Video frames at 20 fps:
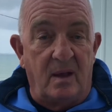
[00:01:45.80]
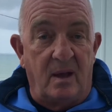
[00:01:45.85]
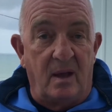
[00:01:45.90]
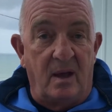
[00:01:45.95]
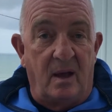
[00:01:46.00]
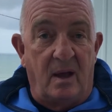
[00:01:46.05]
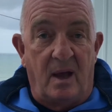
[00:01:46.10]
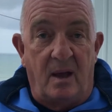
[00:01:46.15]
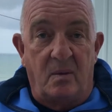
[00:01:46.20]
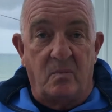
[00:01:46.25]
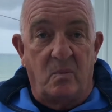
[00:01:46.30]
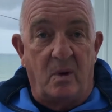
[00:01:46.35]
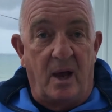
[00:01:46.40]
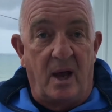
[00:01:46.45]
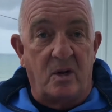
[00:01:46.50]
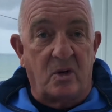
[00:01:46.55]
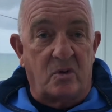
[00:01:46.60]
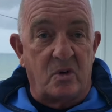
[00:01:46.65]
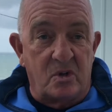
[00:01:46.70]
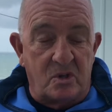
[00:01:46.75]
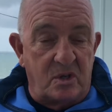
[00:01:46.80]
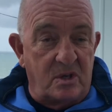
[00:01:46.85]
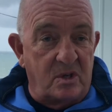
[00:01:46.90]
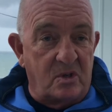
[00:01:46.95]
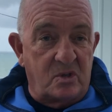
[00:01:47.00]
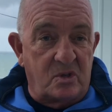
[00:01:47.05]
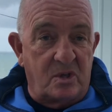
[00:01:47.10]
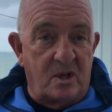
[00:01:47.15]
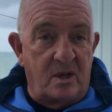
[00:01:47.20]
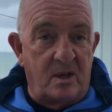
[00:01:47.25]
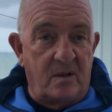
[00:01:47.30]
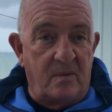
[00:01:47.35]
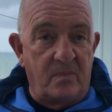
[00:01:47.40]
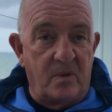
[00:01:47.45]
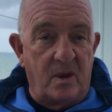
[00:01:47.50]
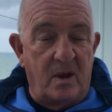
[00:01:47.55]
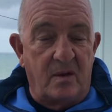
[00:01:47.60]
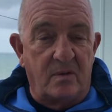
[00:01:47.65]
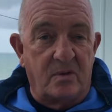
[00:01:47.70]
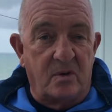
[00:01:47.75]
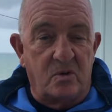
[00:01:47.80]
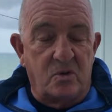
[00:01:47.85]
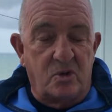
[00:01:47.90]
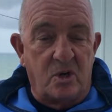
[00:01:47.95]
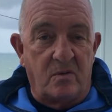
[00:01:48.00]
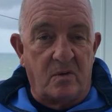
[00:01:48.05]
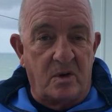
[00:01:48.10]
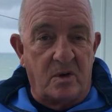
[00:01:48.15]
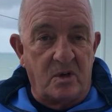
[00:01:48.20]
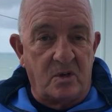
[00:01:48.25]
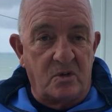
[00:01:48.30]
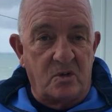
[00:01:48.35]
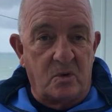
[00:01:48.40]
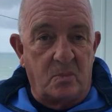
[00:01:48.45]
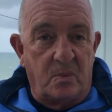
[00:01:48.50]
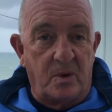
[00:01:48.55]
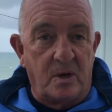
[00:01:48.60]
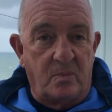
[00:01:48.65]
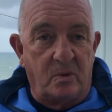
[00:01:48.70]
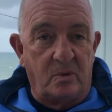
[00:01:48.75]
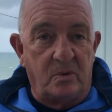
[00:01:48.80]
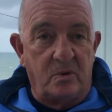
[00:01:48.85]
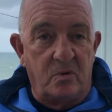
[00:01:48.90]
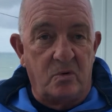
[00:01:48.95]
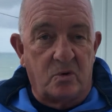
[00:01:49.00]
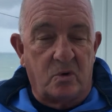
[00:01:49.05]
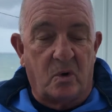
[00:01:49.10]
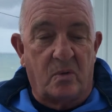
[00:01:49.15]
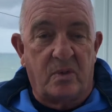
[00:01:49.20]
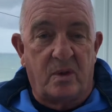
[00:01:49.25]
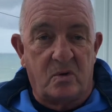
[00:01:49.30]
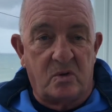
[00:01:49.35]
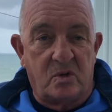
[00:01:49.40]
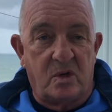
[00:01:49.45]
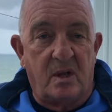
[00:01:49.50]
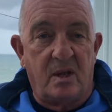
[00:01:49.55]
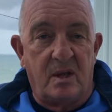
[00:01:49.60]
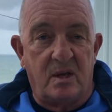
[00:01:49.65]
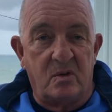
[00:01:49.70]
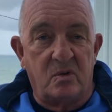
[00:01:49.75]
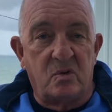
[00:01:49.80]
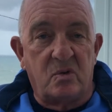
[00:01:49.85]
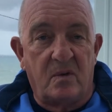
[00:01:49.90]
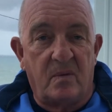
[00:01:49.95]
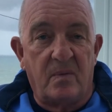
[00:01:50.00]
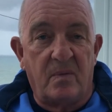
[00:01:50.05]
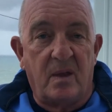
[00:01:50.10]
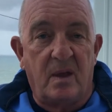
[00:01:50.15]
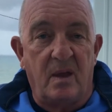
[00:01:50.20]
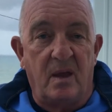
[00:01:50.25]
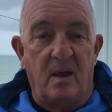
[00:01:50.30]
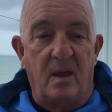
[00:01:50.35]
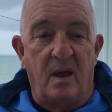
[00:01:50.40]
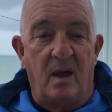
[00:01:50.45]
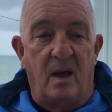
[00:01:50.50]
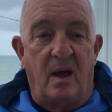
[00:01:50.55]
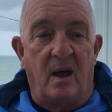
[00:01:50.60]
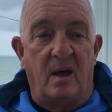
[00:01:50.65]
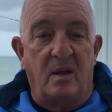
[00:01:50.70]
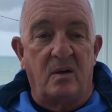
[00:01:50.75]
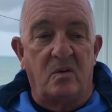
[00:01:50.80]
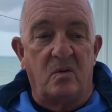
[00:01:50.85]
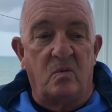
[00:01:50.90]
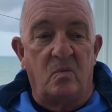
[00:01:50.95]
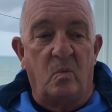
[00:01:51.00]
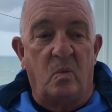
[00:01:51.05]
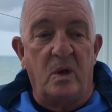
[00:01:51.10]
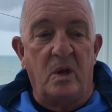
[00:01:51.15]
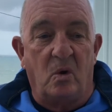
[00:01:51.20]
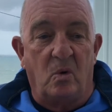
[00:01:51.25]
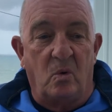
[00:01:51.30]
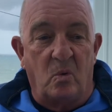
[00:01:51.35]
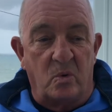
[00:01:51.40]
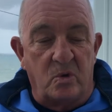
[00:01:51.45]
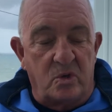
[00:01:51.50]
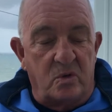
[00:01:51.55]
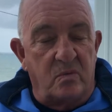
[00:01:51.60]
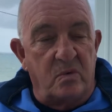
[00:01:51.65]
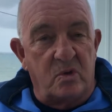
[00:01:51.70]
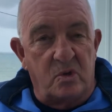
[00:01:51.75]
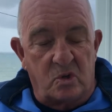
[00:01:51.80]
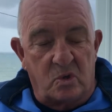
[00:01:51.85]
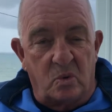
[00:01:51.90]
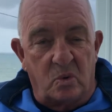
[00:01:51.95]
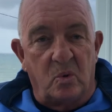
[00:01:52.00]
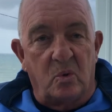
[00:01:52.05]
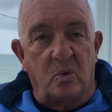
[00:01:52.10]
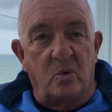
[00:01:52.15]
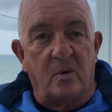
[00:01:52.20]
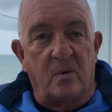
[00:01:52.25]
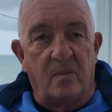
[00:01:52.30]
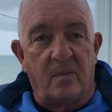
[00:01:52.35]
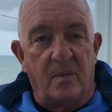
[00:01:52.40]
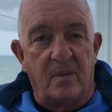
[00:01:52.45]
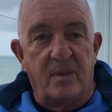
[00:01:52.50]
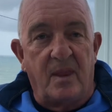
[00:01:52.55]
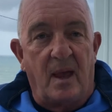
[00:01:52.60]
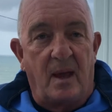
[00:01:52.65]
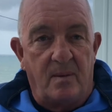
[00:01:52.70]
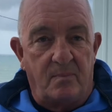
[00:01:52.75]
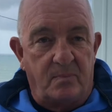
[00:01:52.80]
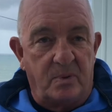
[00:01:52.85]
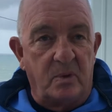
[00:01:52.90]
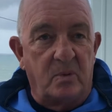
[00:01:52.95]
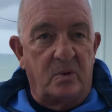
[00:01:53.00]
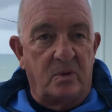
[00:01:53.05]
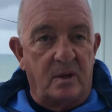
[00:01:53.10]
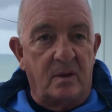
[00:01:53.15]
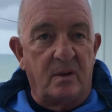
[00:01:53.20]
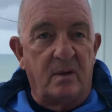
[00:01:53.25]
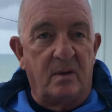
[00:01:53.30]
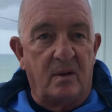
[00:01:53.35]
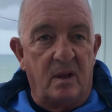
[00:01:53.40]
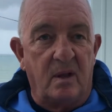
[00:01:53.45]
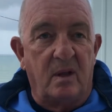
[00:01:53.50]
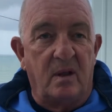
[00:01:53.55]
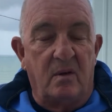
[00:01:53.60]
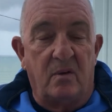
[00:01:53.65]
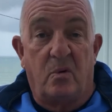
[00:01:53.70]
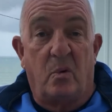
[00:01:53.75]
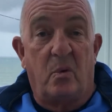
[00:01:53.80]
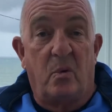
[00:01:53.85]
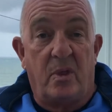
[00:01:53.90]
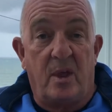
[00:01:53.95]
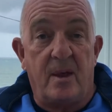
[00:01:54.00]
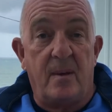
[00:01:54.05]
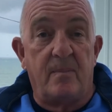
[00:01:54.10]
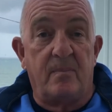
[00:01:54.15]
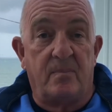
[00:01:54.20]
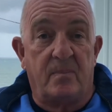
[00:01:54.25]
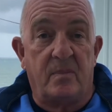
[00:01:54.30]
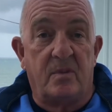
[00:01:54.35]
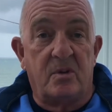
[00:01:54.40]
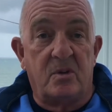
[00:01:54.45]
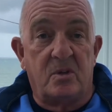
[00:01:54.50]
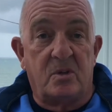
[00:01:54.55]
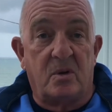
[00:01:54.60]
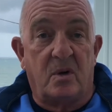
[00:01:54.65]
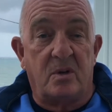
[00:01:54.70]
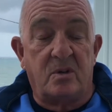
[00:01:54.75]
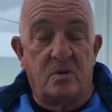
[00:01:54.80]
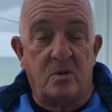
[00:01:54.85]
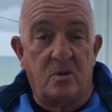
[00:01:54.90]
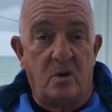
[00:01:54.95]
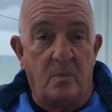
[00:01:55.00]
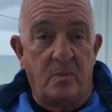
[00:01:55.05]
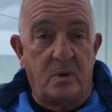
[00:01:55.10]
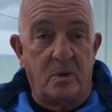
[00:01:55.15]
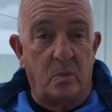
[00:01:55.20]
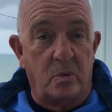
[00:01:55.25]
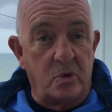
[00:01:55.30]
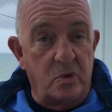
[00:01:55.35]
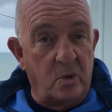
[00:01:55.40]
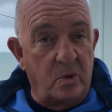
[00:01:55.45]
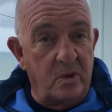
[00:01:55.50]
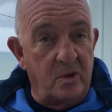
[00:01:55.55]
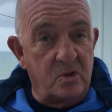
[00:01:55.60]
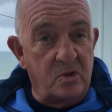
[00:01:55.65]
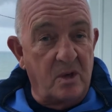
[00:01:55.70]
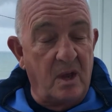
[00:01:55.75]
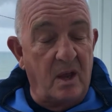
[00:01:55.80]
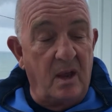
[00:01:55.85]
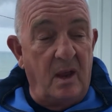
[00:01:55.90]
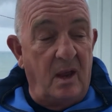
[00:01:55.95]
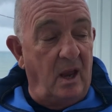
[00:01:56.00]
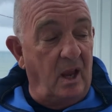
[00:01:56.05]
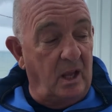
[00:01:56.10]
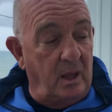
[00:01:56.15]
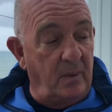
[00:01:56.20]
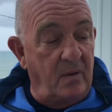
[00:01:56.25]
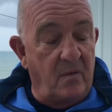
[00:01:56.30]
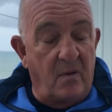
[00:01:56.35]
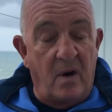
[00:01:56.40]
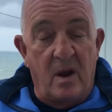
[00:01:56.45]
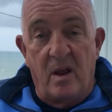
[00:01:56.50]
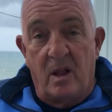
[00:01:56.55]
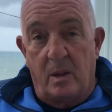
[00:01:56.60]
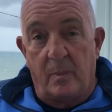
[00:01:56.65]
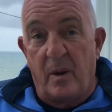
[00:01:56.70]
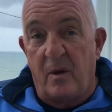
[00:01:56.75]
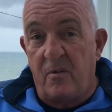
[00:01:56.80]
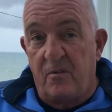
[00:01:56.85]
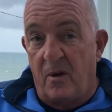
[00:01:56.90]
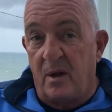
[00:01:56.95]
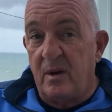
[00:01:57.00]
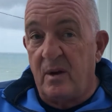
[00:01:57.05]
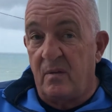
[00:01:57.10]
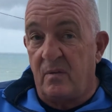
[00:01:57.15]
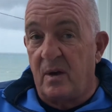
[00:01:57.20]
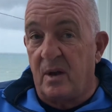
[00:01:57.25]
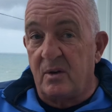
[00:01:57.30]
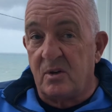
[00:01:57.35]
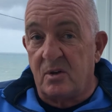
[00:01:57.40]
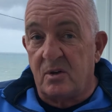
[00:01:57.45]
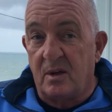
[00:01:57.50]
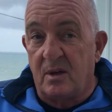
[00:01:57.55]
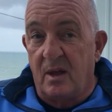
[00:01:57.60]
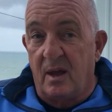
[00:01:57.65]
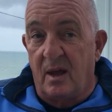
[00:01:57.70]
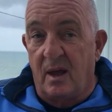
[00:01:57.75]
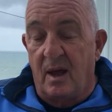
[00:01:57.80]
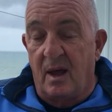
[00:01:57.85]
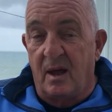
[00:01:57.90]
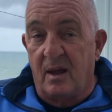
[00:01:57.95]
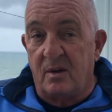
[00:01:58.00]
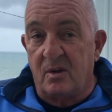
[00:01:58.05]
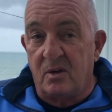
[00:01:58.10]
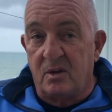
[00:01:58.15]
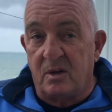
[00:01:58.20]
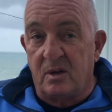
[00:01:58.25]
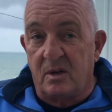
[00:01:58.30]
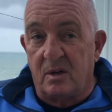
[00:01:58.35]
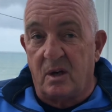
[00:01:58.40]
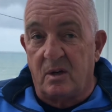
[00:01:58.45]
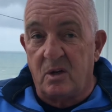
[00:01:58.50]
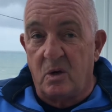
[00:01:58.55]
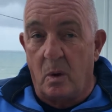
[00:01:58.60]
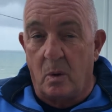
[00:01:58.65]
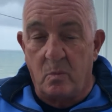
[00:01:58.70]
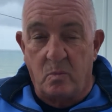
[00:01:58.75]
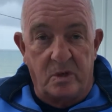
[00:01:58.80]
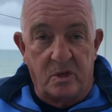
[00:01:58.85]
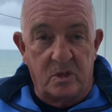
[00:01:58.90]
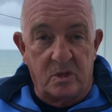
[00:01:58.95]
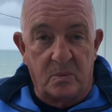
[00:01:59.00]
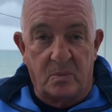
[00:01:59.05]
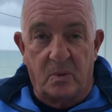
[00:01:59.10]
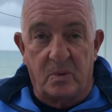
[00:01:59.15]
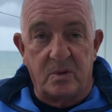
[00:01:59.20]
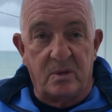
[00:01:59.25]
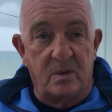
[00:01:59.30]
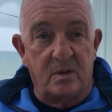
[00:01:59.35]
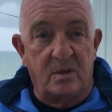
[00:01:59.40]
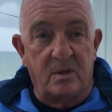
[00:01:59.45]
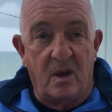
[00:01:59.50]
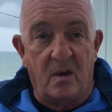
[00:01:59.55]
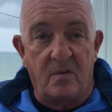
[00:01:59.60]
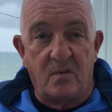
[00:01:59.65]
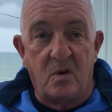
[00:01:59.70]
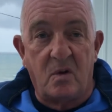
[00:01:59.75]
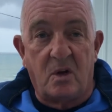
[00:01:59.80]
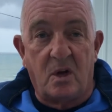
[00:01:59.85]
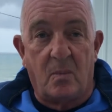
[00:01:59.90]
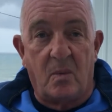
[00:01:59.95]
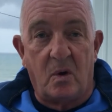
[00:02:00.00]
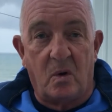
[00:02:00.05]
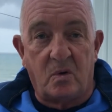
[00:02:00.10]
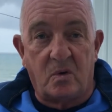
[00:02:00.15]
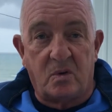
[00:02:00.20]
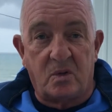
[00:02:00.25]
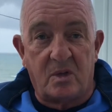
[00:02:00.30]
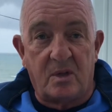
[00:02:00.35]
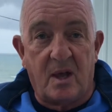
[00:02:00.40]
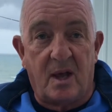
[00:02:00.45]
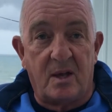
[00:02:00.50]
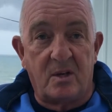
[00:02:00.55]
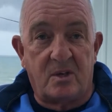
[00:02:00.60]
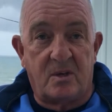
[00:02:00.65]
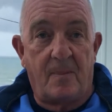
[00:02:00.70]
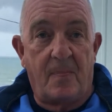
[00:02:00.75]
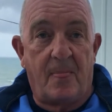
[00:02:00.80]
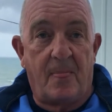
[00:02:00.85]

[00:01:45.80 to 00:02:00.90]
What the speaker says: and had christenings there. Those generations of people who trod those lanes, and we ought to restore that building for them. So I do hope you will join us. It'll be a fun event, and you won't be disappointed if you come along to that.